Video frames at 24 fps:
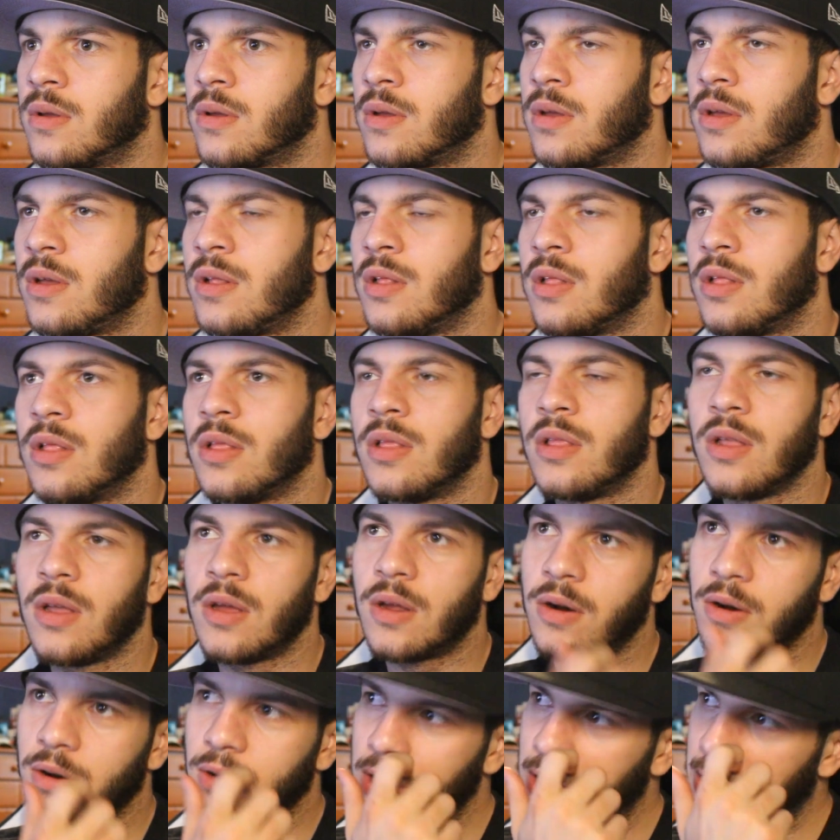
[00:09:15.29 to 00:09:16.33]
He
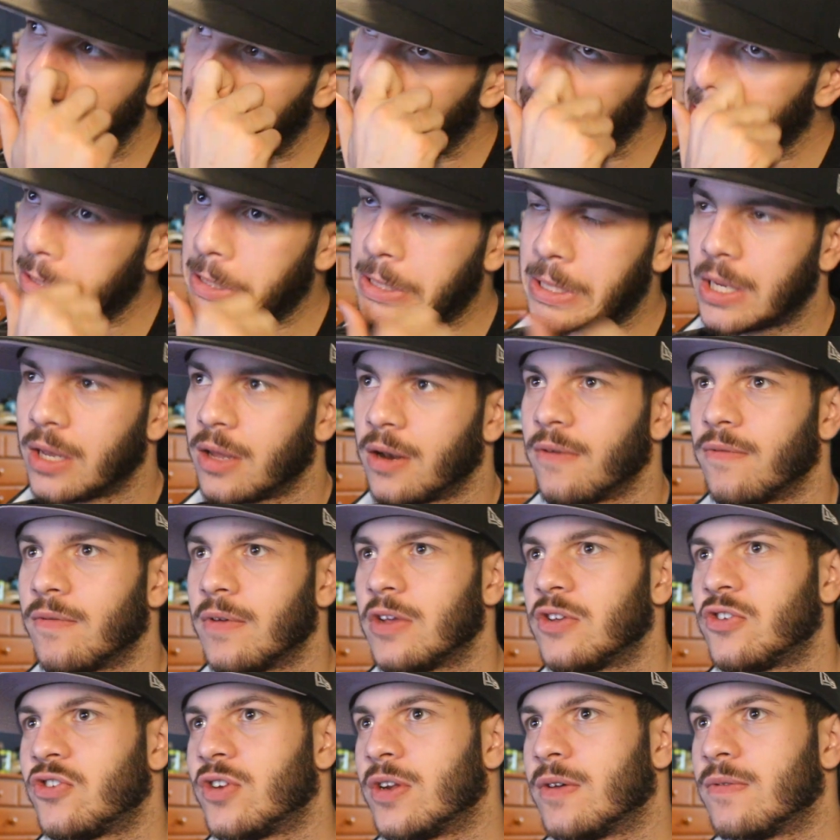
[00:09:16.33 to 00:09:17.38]
literally is seeing a
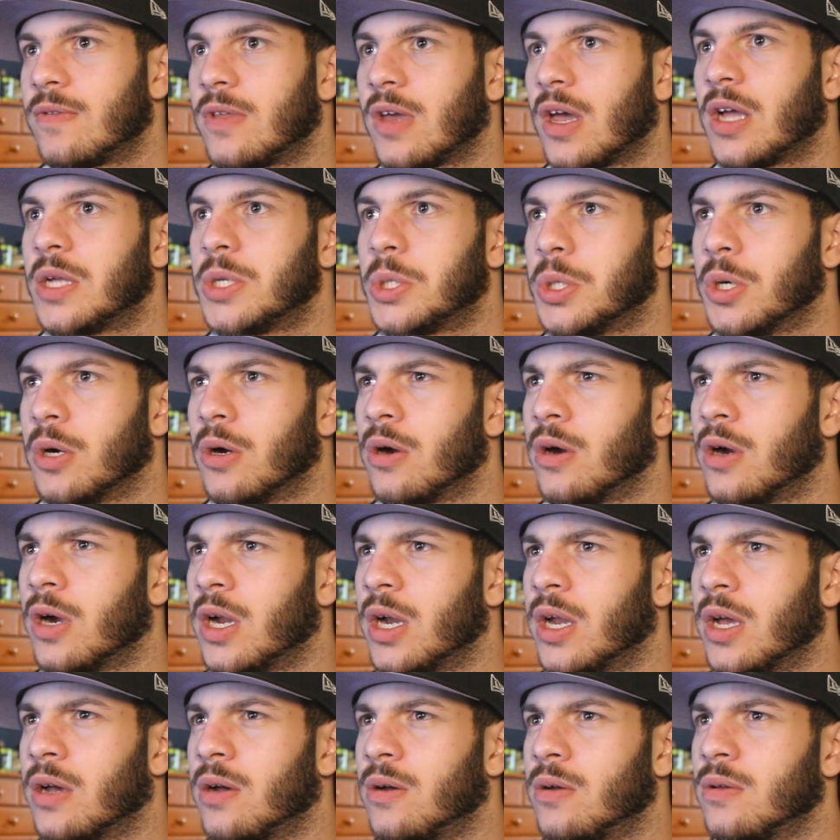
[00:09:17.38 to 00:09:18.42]
vision of Tanjiro right
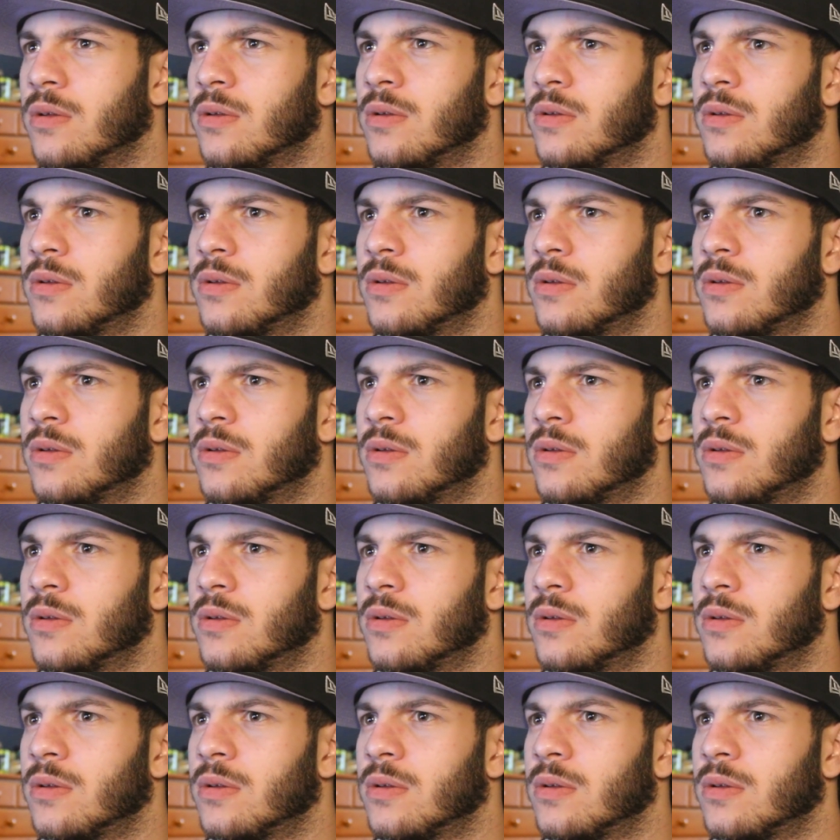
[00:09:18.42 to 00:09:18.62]
now.